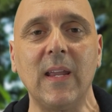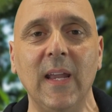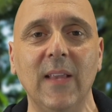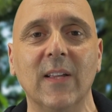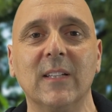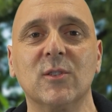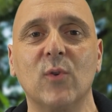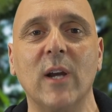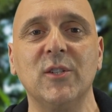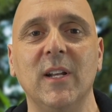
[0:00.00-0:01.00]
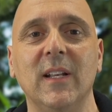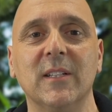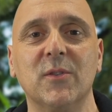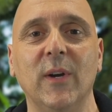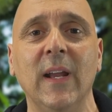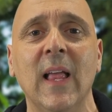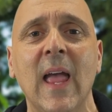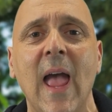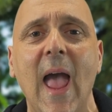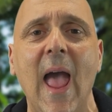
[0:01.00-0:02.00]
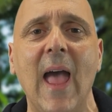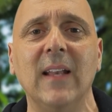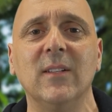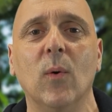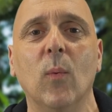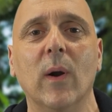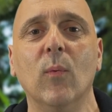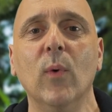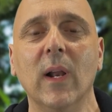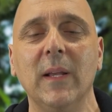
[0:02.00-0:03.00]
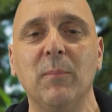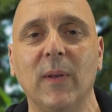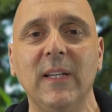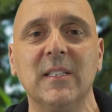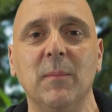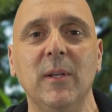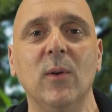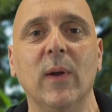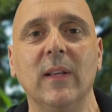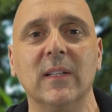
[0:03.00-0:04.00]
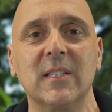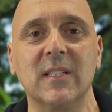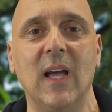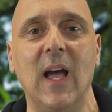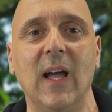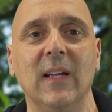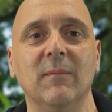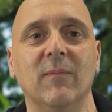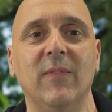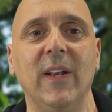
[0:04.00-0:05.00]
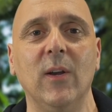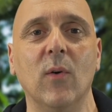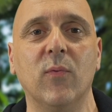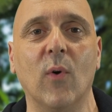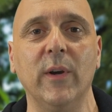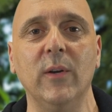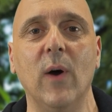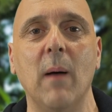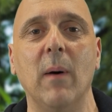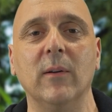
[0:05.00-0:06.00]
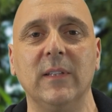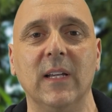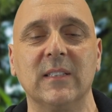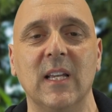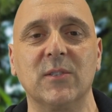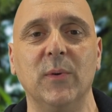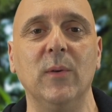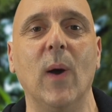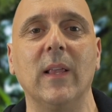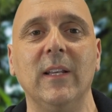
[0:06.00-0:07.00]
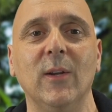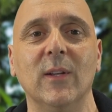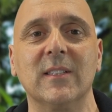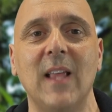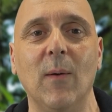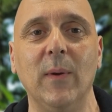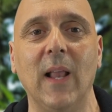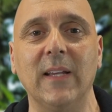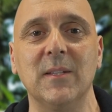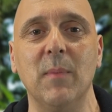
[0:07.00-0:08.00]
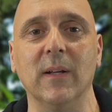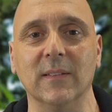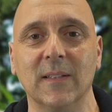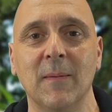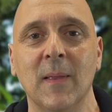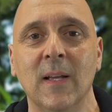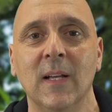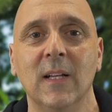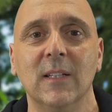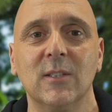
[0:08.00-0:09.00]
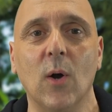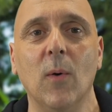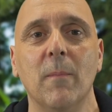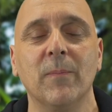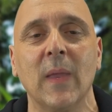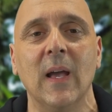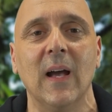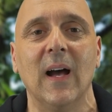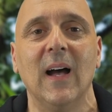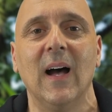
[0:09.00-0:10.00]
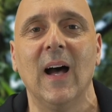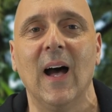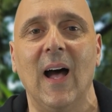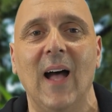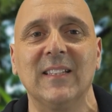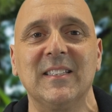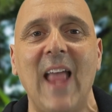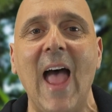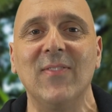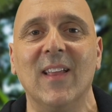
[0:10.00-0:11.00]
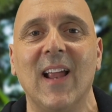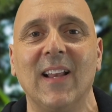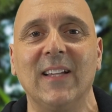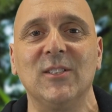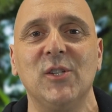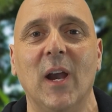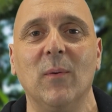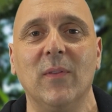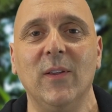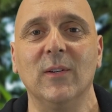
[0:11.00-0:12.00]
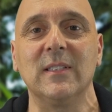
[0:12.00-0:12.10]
in the construction industry, and we're really pleased to be doing this video for you about the accessory dwelling units that we like to build. So a stat that I'd like to share with you is